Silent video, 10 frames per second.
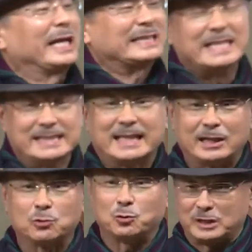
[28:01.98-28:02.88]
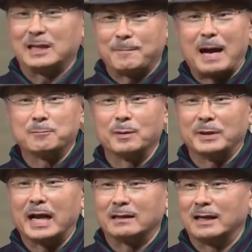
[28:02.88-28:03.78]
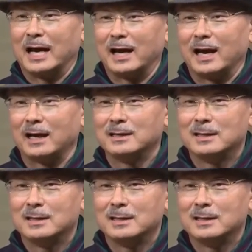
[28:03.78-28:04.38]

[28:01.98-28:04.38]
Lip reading: This method is the essence of recruiting.